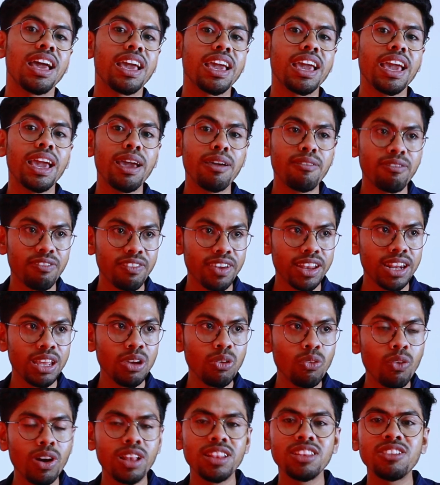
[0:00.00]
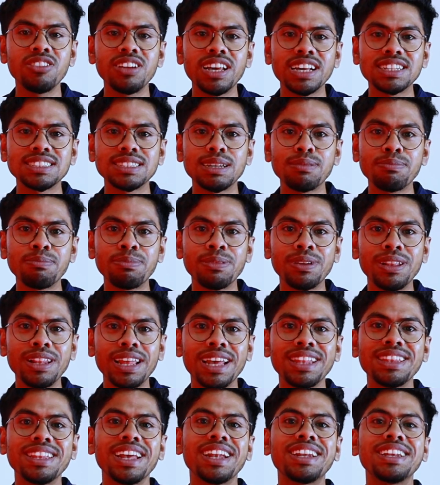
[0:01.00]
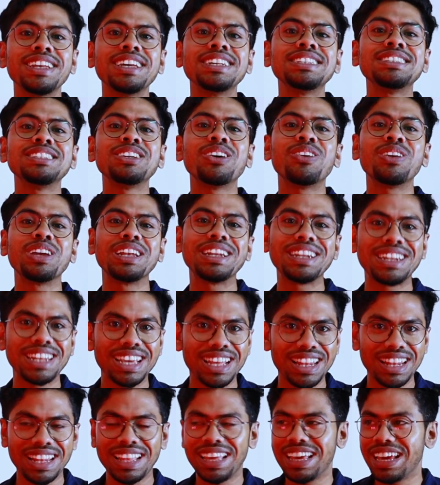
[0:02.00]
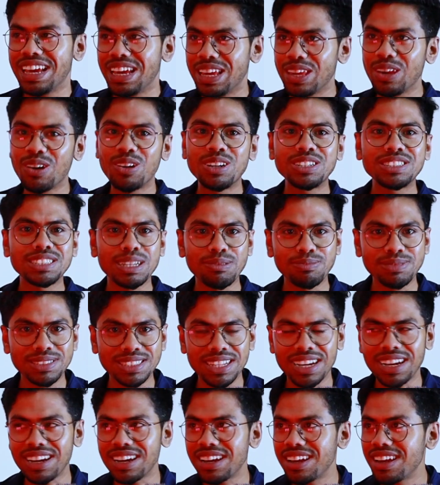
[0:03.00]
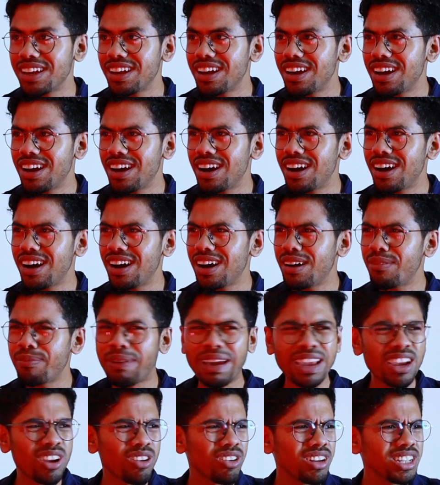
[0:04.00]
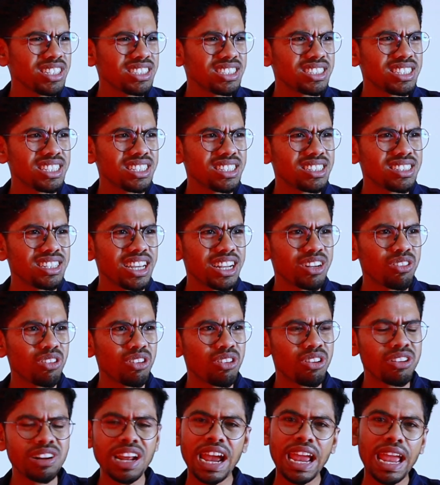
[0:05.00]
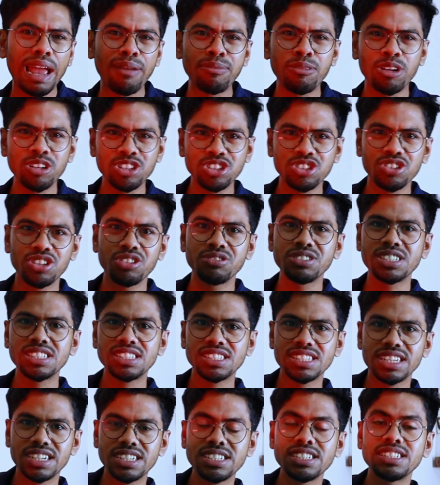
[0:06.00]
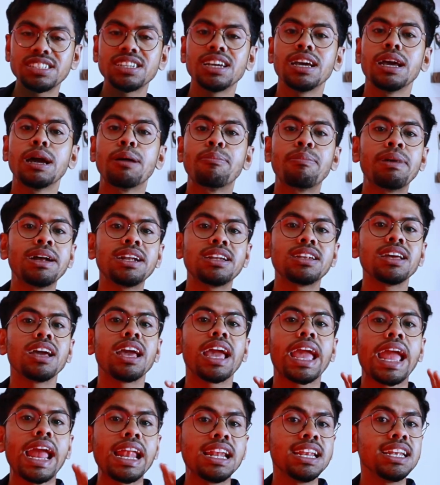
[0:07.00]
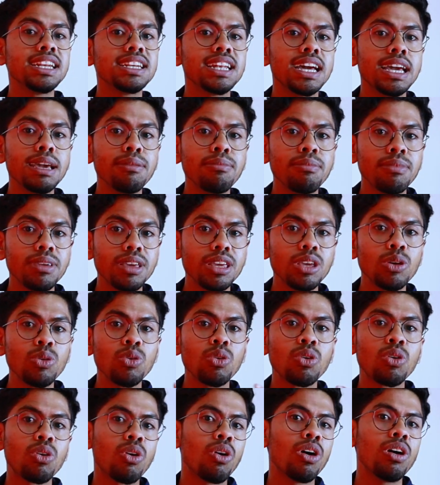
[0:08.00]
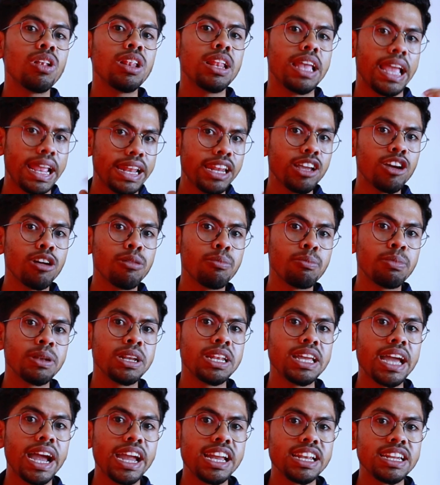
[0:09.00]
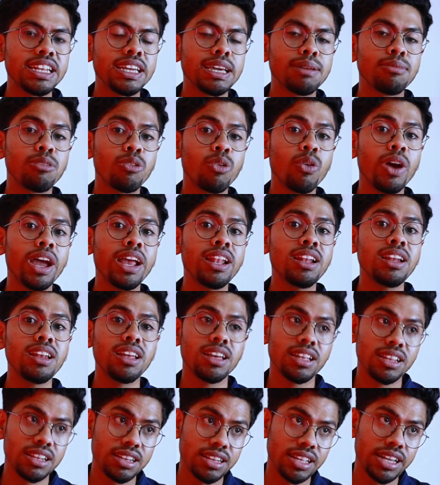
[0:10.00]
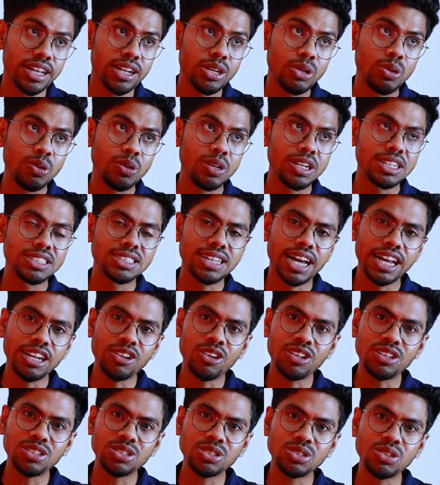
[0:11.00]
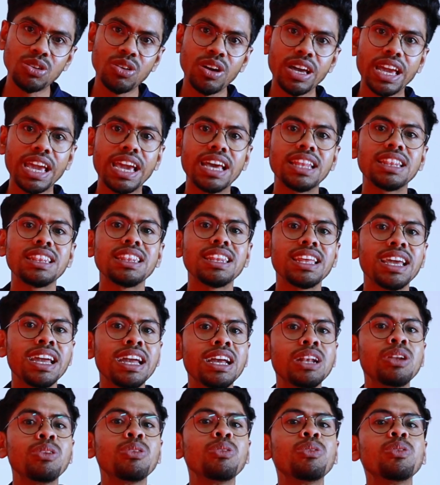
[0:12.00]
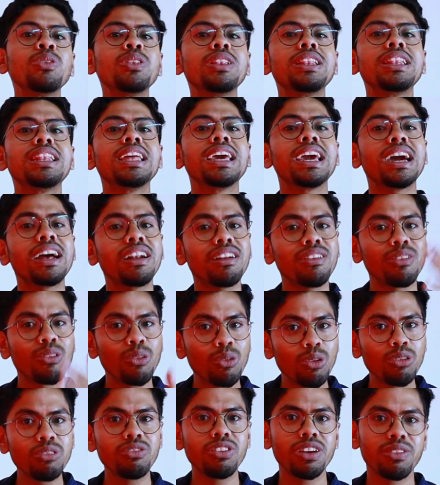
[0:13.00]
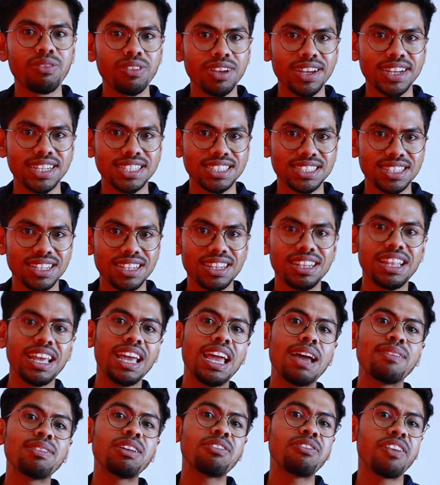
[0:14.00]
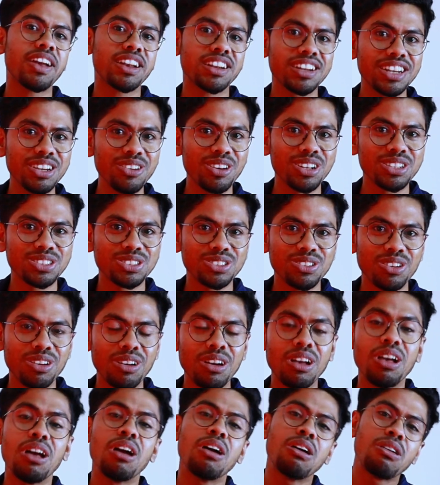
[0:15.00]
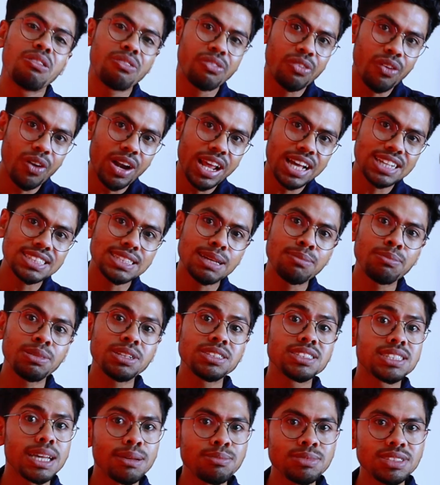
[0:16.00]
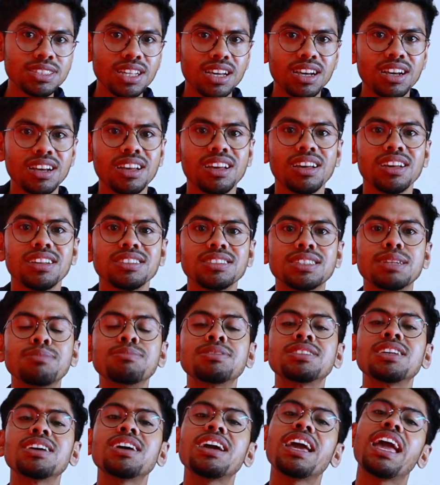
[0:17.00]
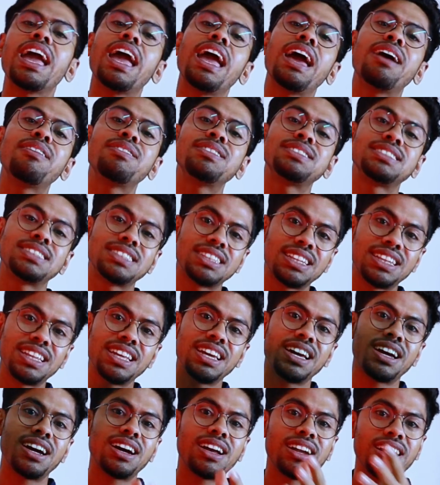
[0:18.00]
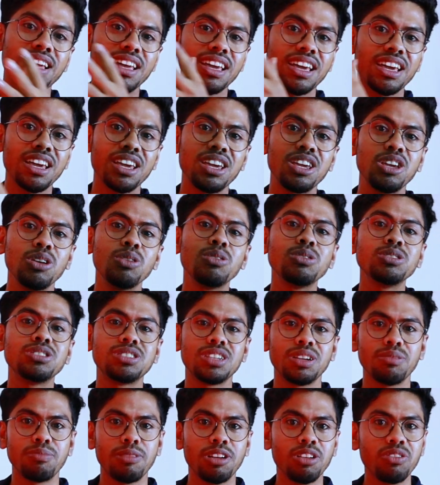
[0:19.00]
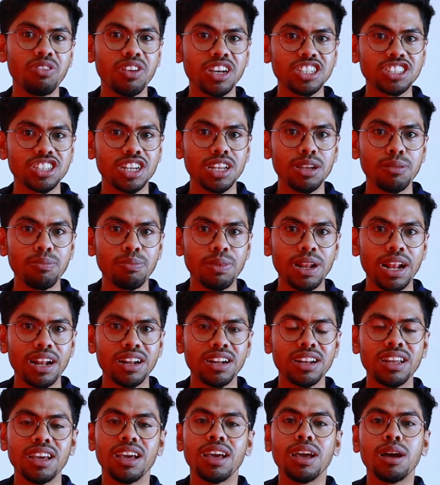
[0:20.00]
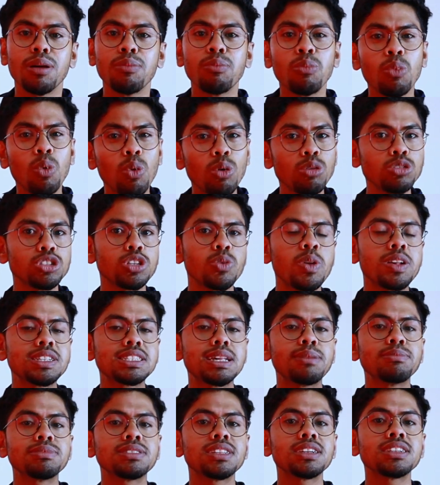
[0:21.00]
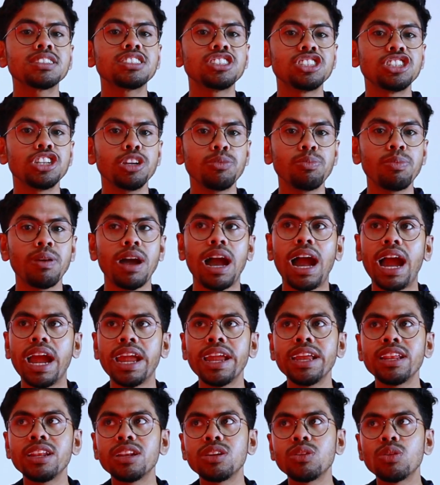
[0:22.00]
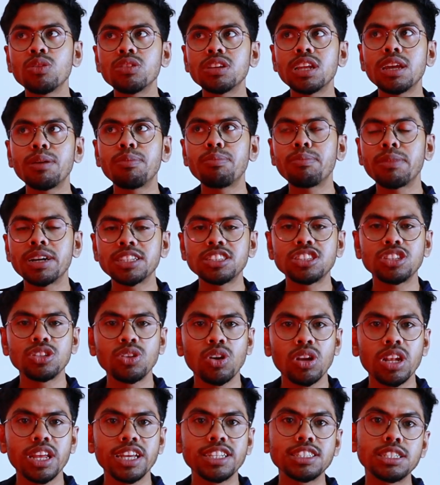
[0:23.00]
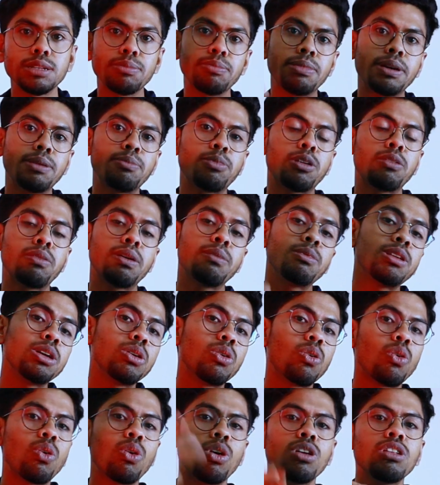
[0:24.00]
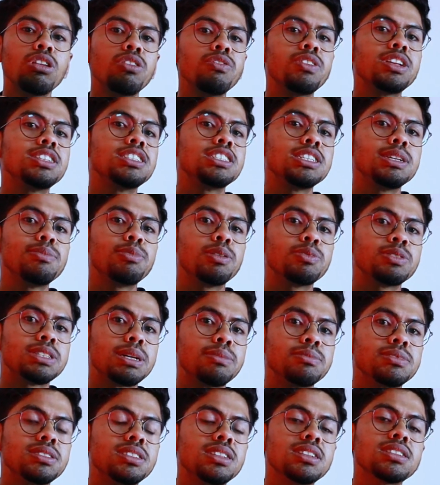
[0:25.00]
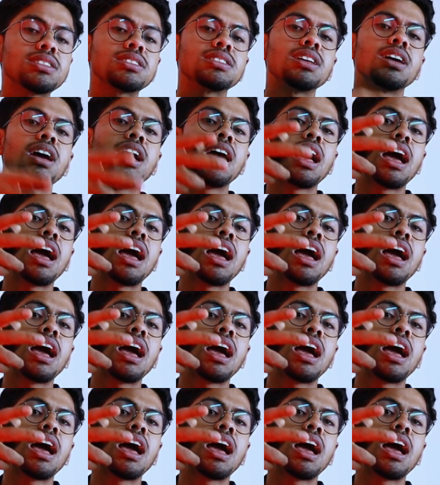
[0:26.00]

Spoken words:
A very well-known example, and that is your Intel, your Samsung. Micron is that or not, I am not sure, you just search. But anytime you call any company IDM, when they do design also and they do their own fabrication, they have the factory also. For example, Samsung. Samsung has their a huge manufacturing plant. Most of the Samsung chip, I don't have much knowledge, but probably all of the chip of Samsung's